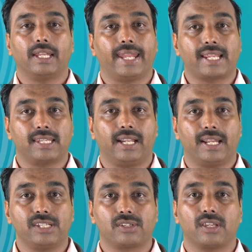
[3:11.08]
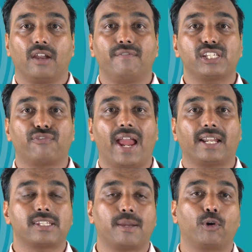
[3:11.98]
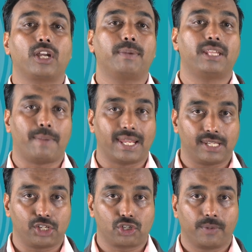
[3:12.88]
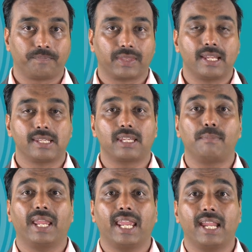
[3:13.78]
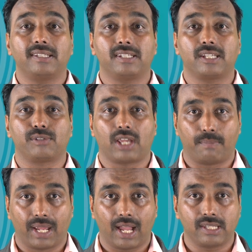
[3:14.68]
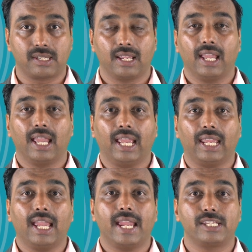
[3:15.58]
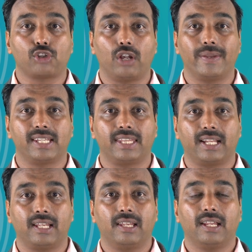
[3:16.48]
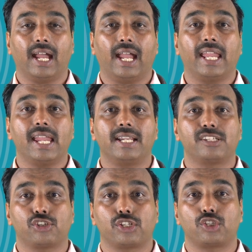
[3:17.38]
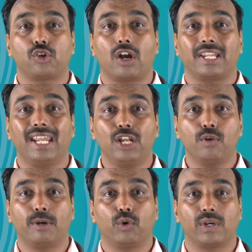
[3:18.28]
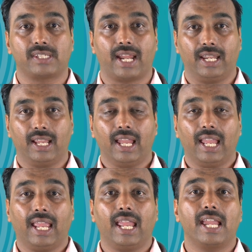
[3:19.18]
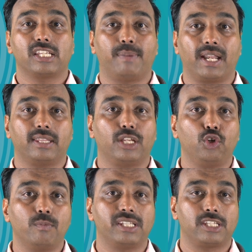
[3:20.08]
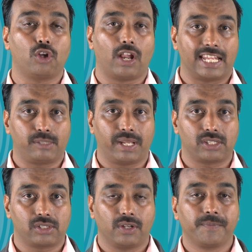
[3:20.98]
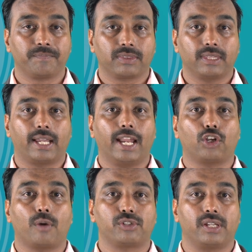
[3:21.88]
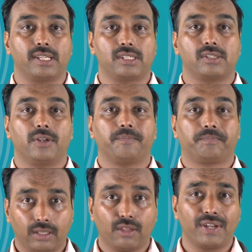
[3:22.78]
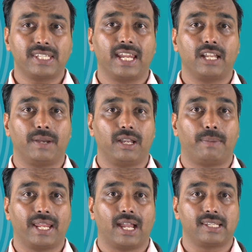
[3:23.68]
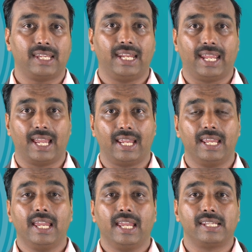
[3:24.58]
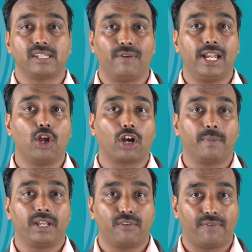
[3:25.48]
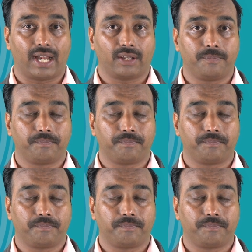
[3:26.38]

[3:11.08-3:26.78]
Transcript: Next sentence. Which fact is supported by the passage? Some AI systems are biased. AI is always ethical. AI decisions do not need human oversight. AI is better than humans in all aspects. The correct option is the first statement, bias in AI, is a well-documented fact.